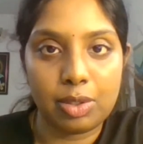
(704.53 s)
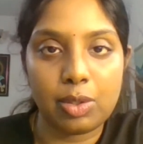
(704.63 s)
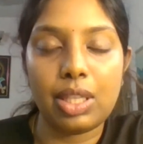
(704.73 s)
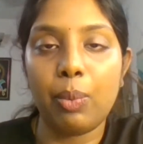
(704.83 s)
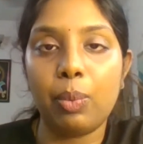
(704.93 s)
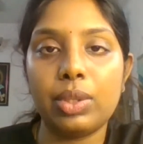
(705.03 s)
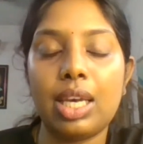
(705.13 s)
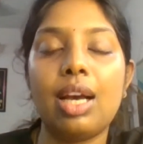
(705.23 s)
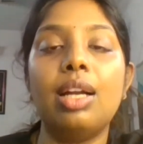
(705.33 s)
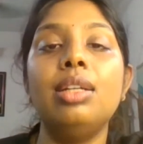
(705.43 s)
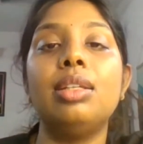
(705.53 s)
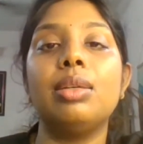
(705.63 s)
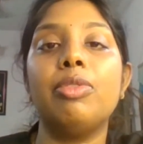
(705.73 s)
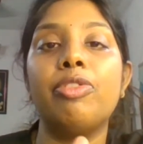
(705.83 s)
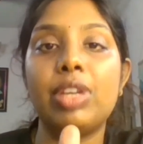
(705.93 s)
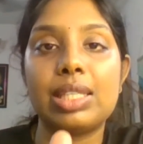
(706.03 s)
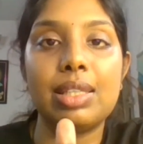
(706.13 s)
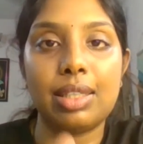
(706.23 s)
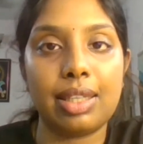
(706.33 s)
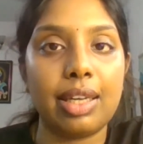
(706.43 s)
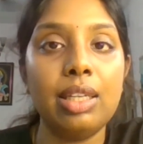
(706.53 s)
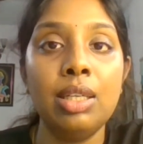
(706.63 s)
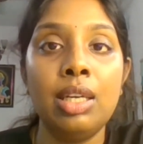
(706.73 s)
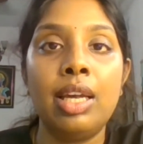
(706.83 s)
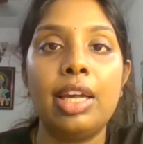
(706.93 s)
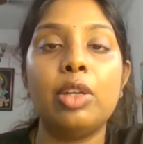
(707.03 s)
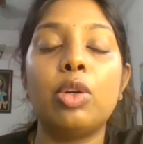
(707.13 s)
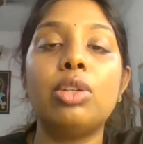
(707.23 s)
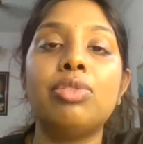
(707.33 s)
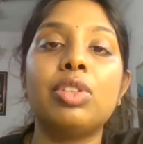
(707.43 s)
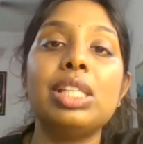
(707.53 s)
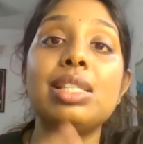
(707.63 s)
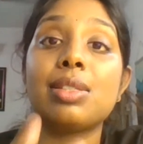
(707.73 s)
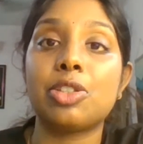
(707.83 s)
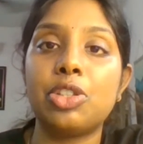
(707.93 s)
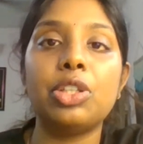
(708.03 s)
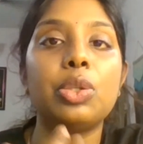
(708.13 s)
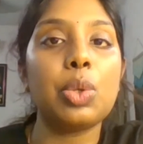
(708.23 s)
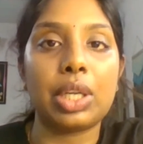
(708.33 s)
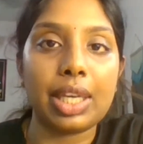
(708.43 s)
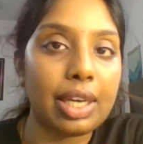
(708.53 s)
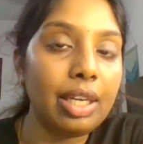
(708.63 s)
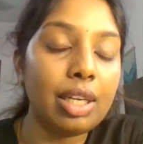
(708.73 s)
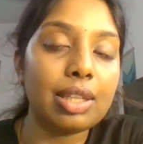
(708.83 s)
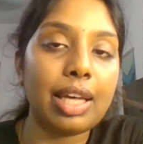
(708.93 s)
So they can't fix it there in order for the suction to create,